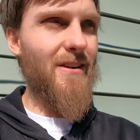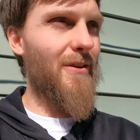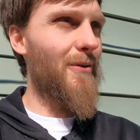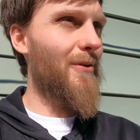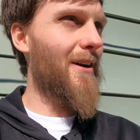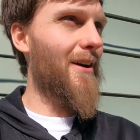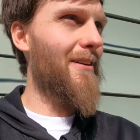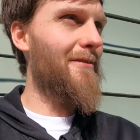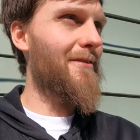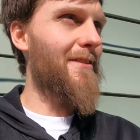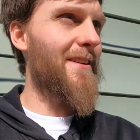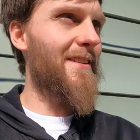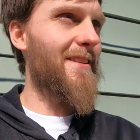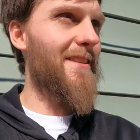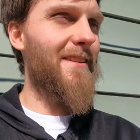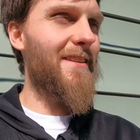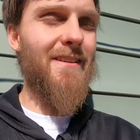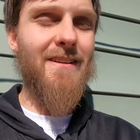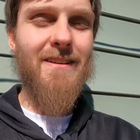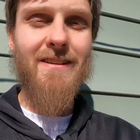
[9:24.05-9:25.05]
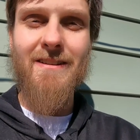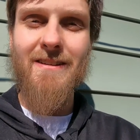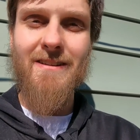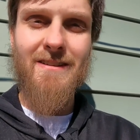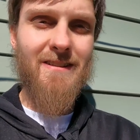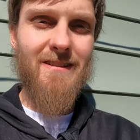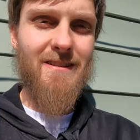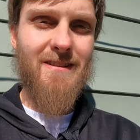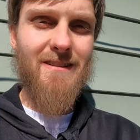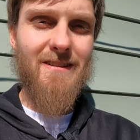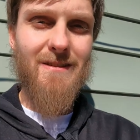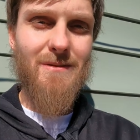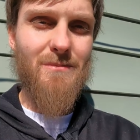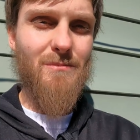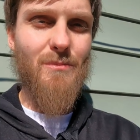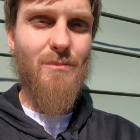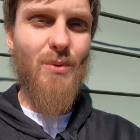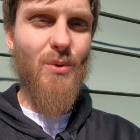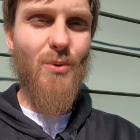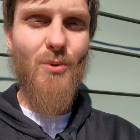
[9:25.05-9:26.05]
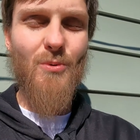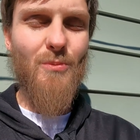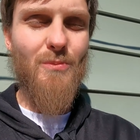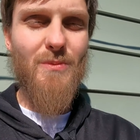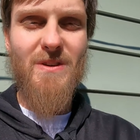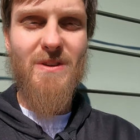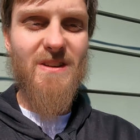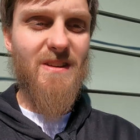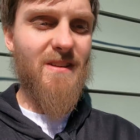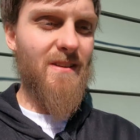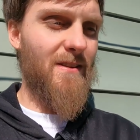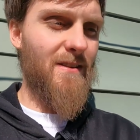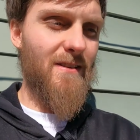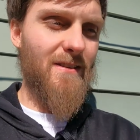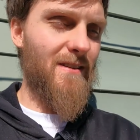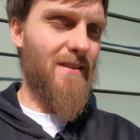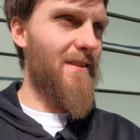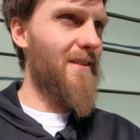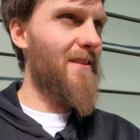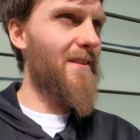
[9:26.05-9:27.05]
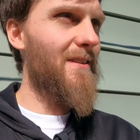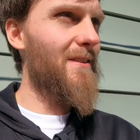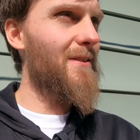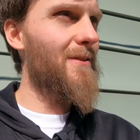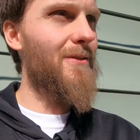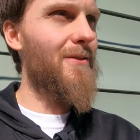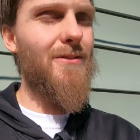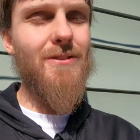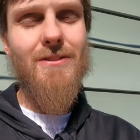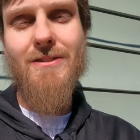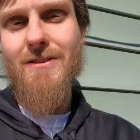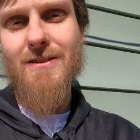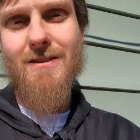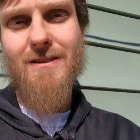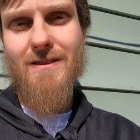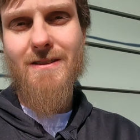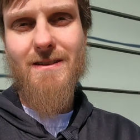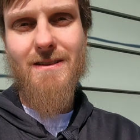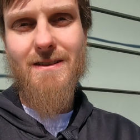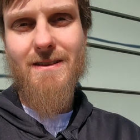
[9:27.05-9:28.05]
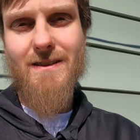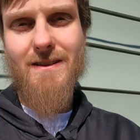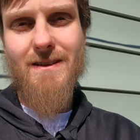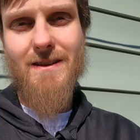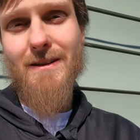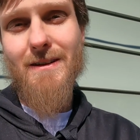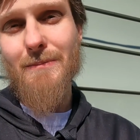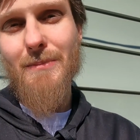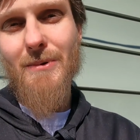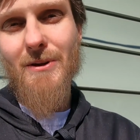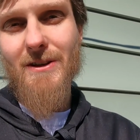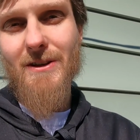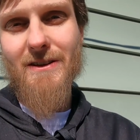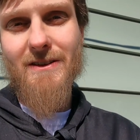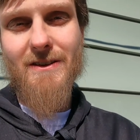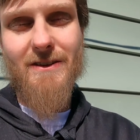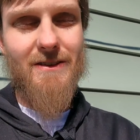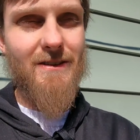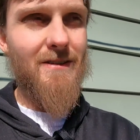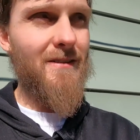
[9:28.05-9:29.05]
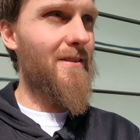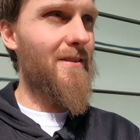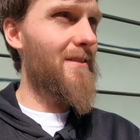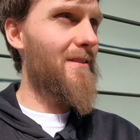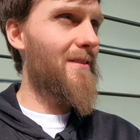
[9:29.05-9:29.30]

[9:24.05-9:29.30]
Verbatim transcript: I don't have anything pulling me in or anybody to